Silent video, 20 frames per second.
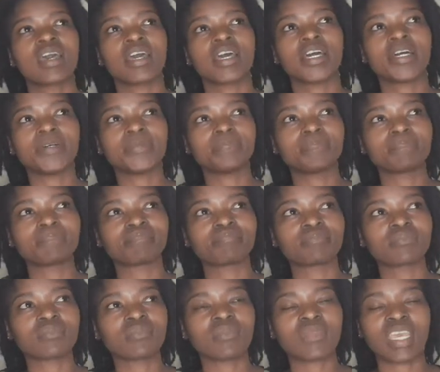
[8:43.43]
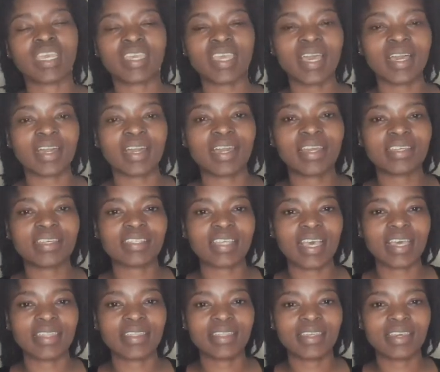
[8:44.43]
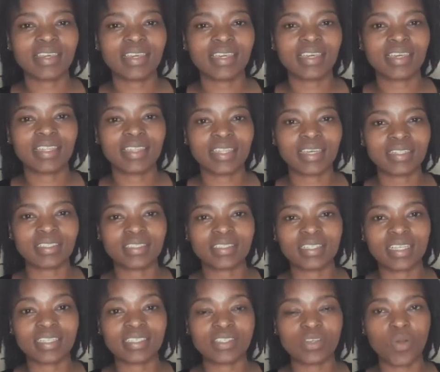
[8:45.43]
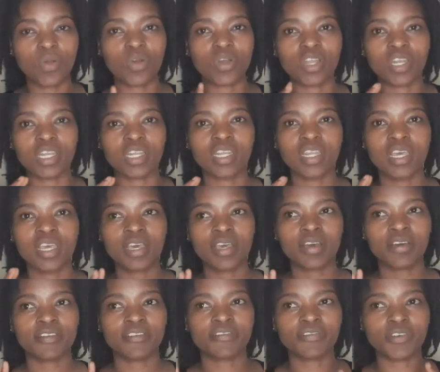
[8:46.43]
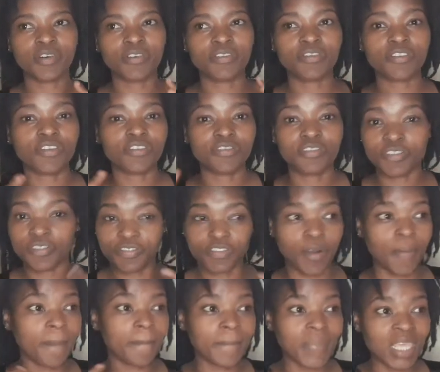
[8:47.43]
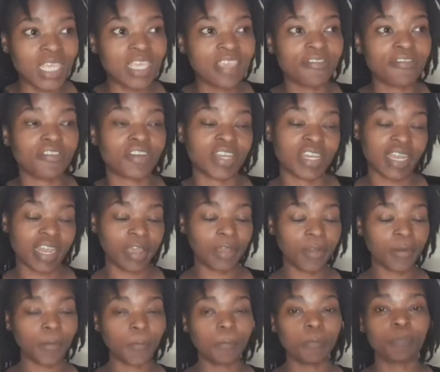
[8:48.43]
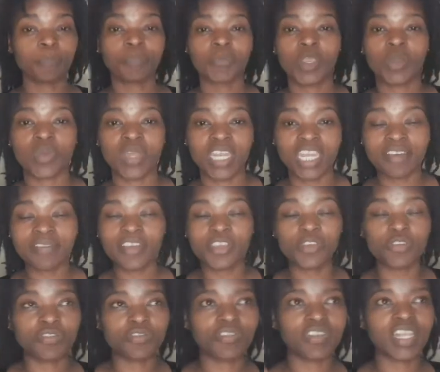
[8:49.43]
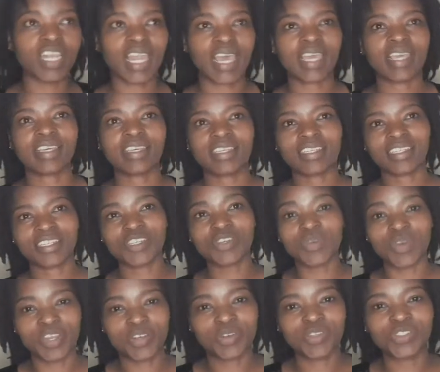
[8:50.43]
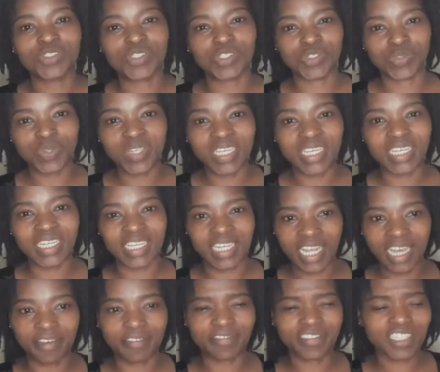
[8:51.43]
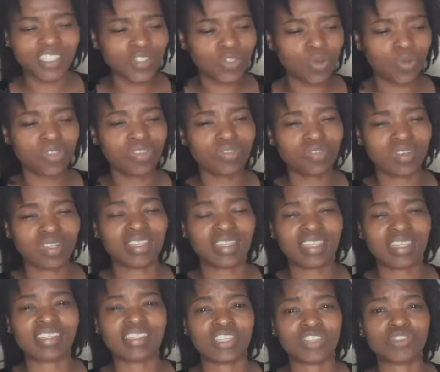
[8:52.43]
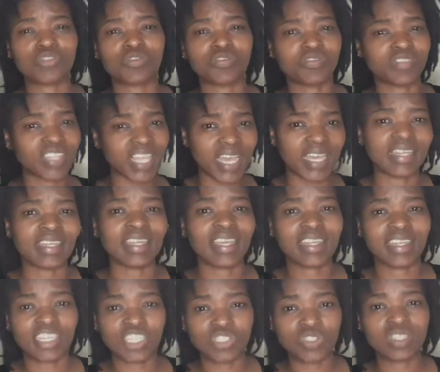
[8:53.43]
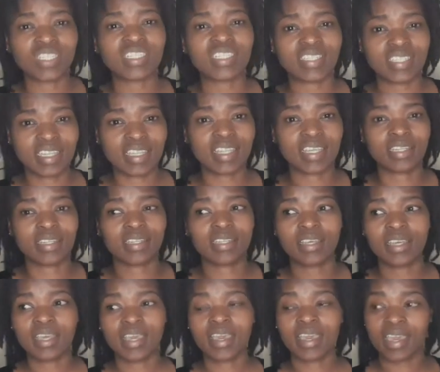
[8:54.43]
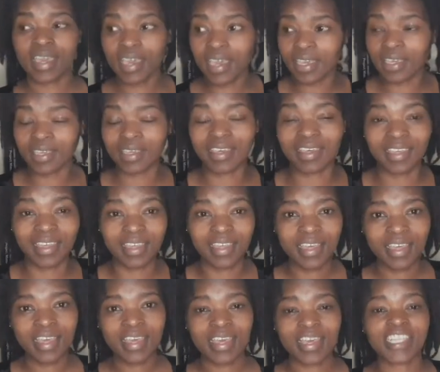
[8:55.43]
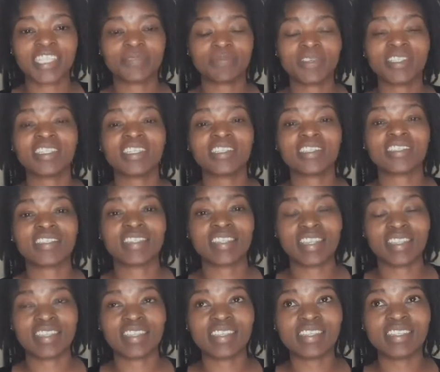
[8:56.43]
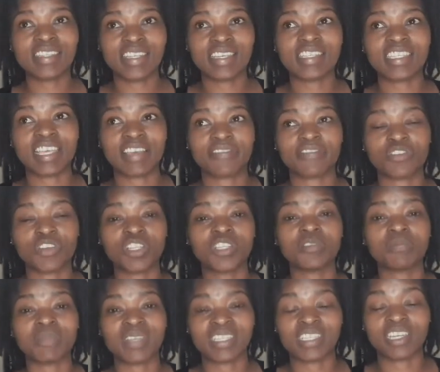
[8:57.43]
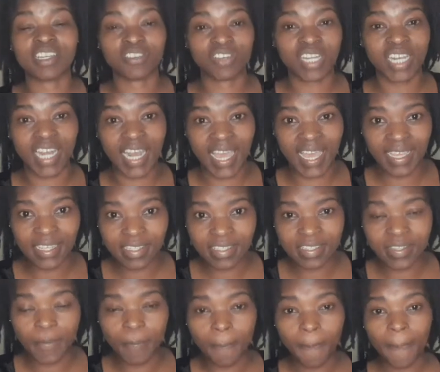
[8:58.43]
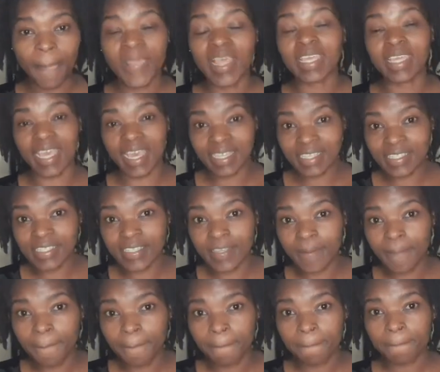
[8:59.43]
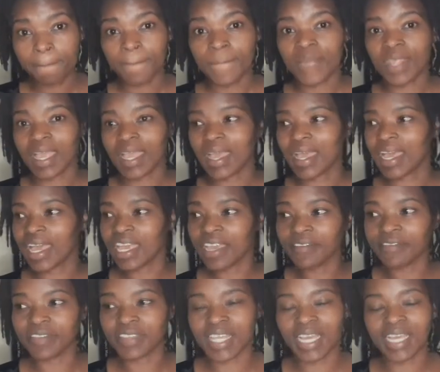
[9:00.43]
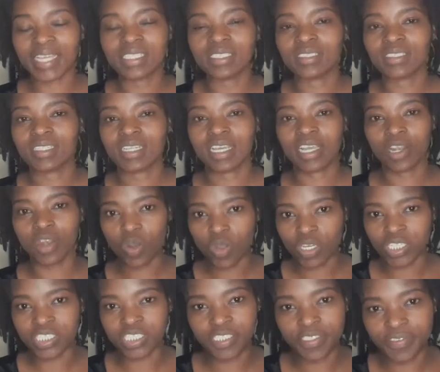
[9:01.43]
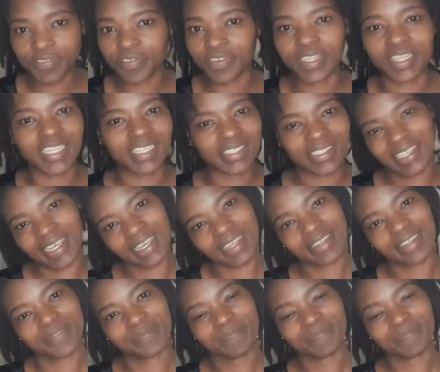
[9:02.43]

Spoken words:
Yeah, guys, I think that's all from me for now. Whenever you feel like you are not doing enough, just go through the things that you've done and actually see that, hey, as much as these things have not materialized yet, I have done a lot for the day.